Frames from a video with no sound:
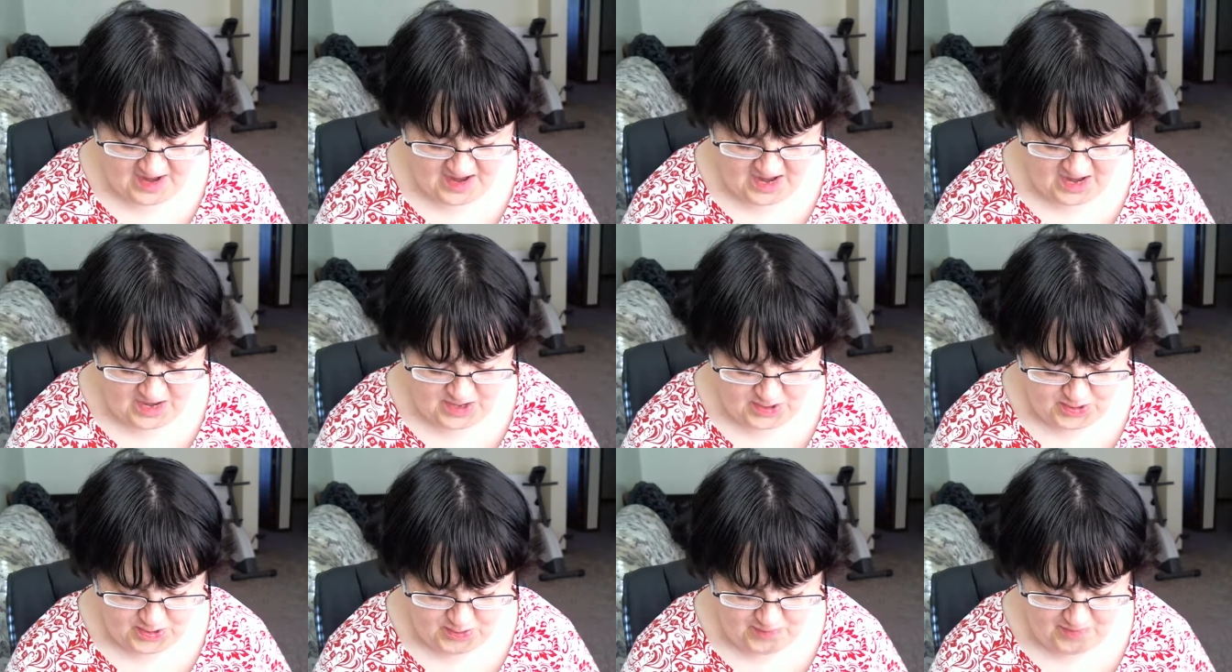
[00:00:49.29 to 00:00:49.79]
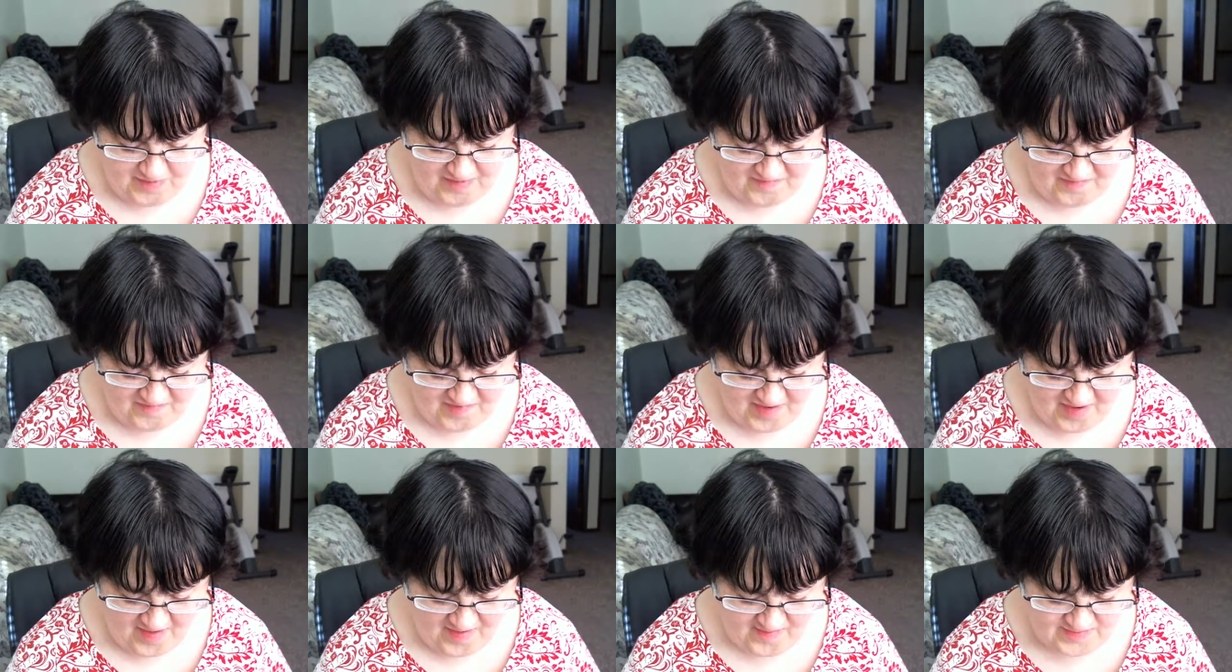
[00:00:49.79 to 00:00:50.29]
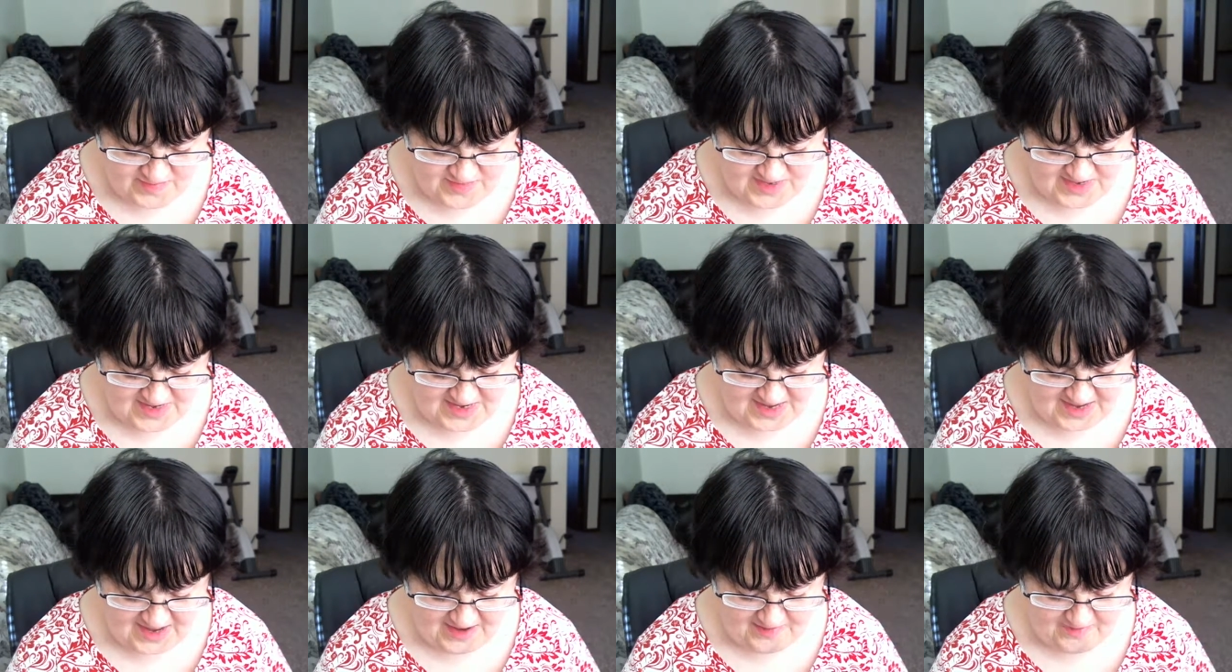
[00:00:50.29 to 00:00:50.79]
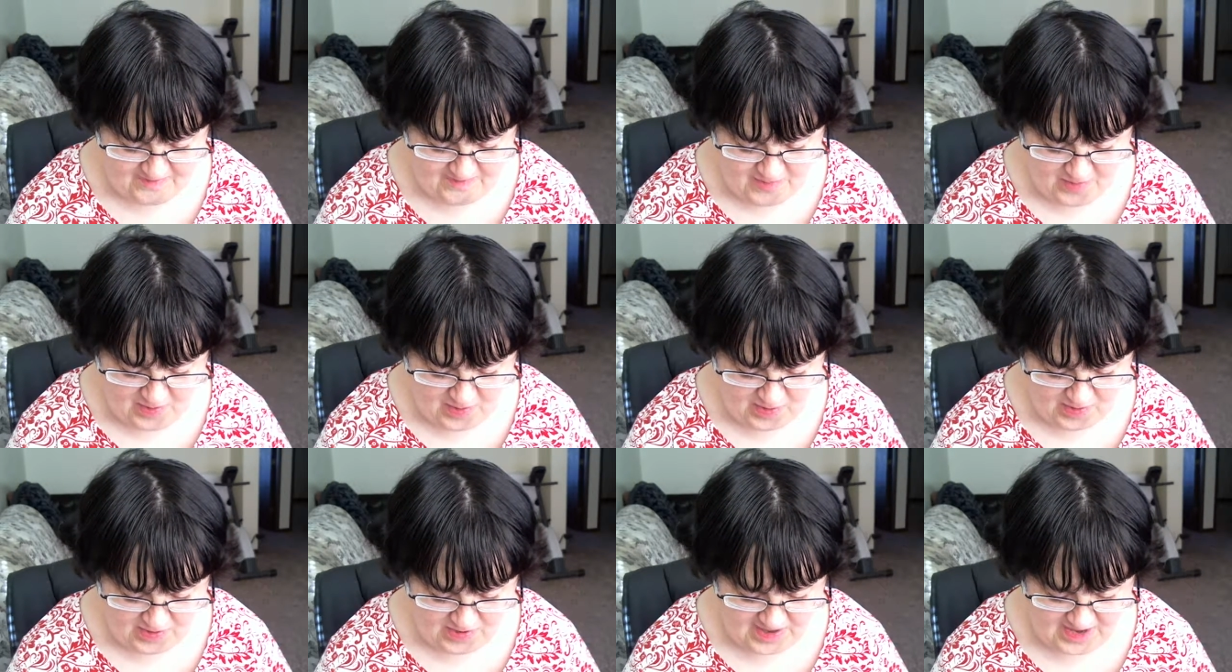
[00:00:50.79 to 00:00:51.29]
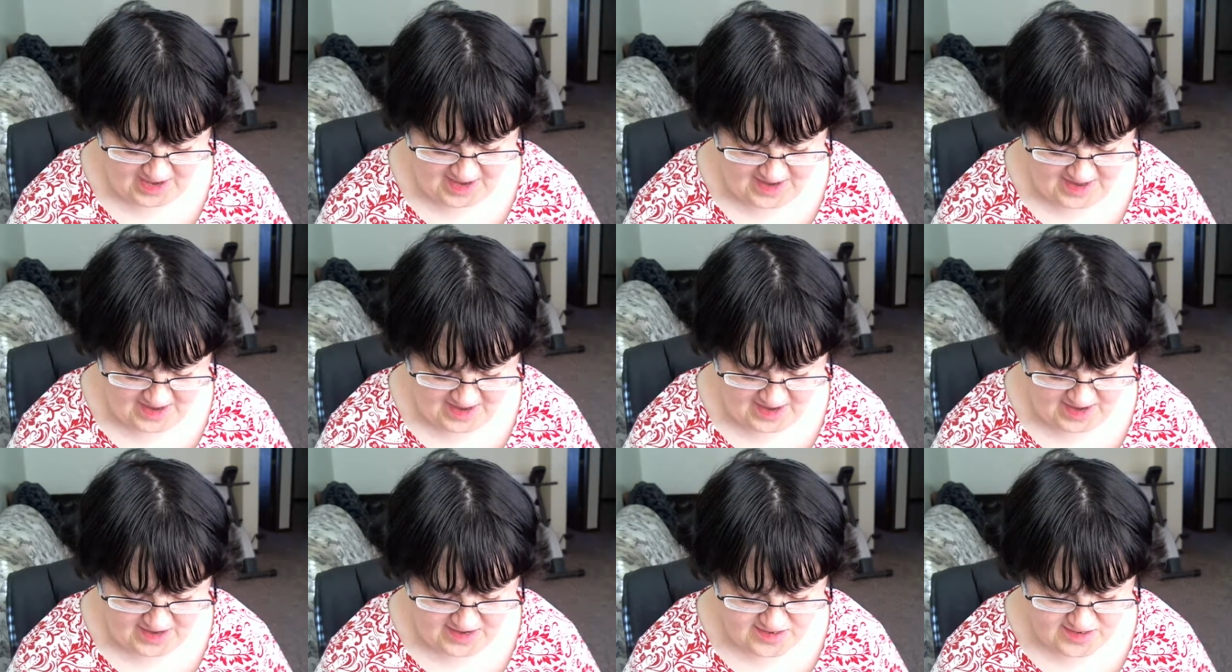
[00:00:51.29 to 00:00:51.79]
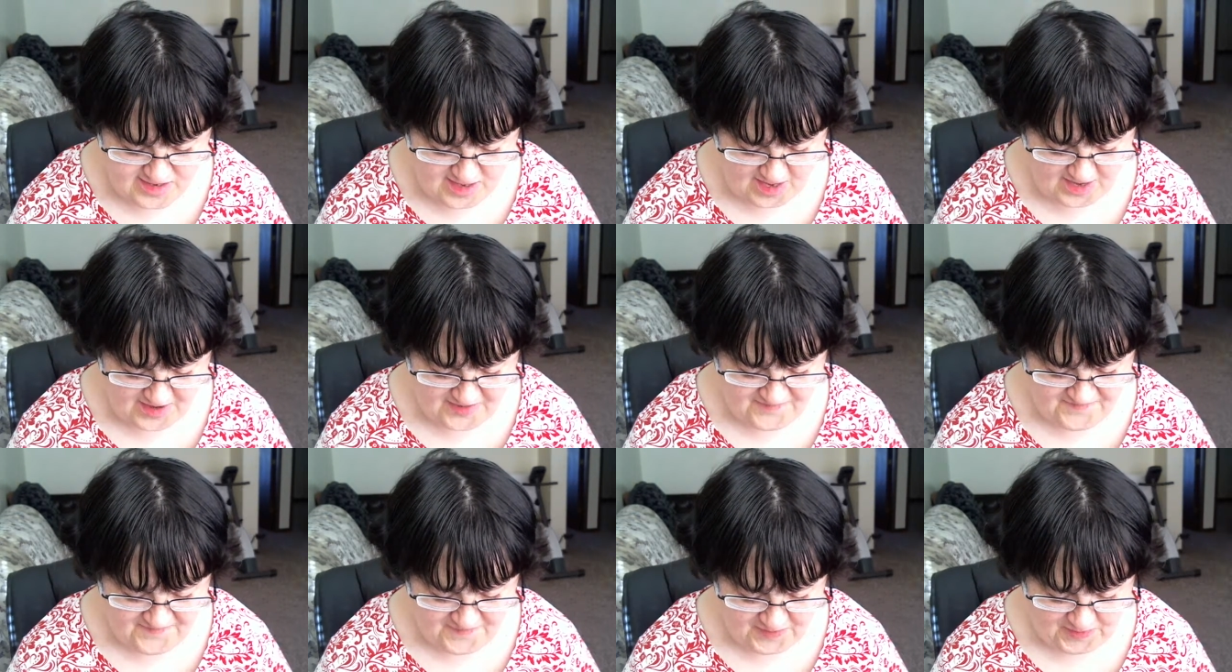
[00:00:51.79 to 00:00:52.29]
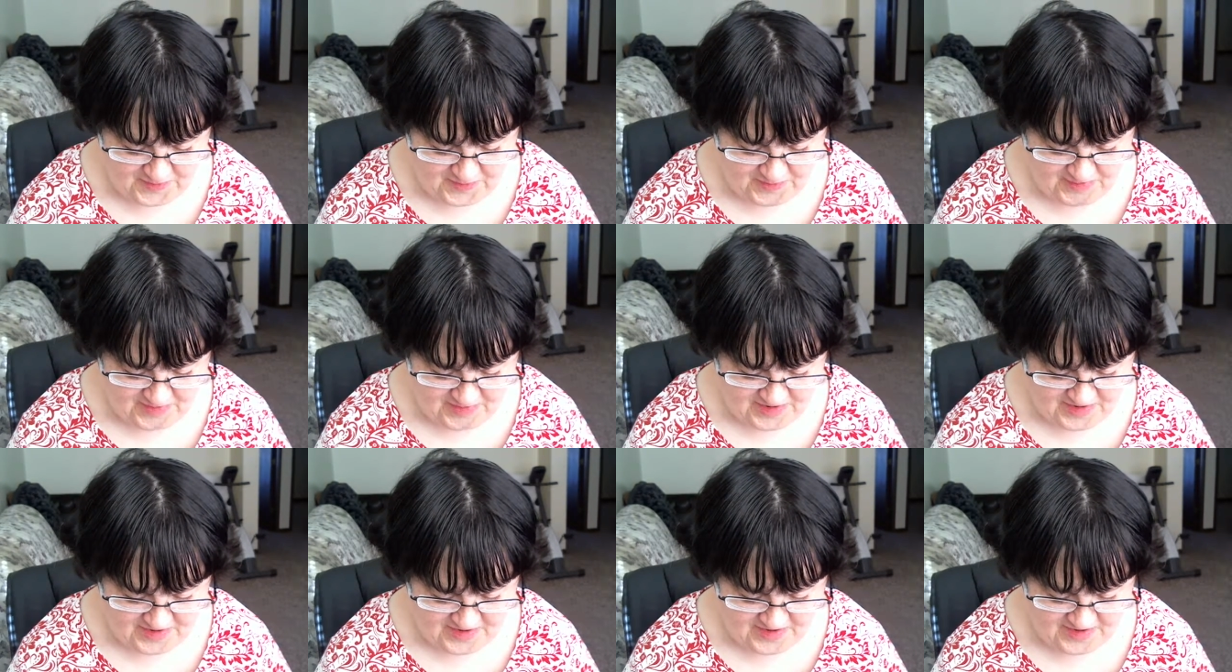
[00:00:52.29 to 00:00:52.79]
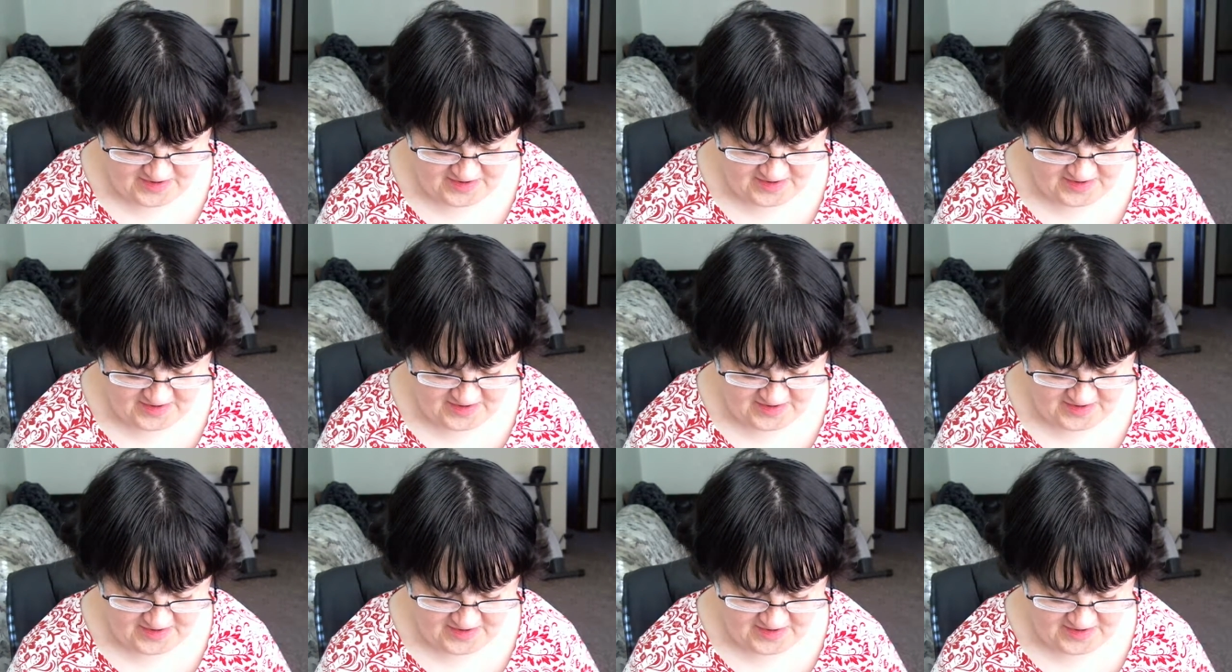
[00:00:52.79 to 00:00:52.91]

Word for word: and you have come to need milk and not solid food.